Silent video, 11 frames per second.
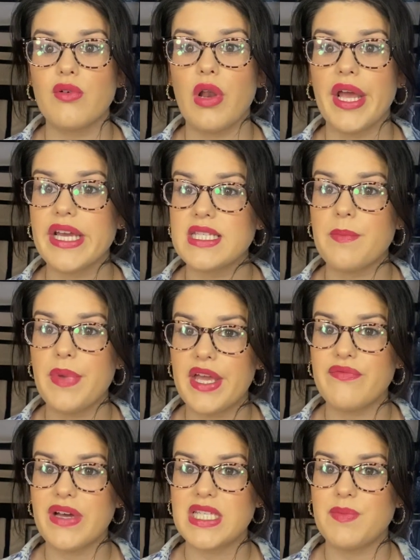Like, it's a big
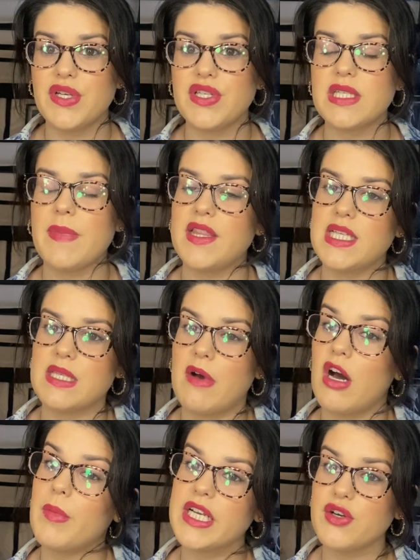investment to spend this amount
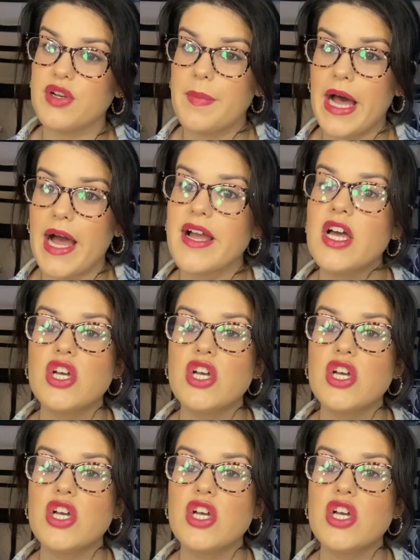of money on a bag,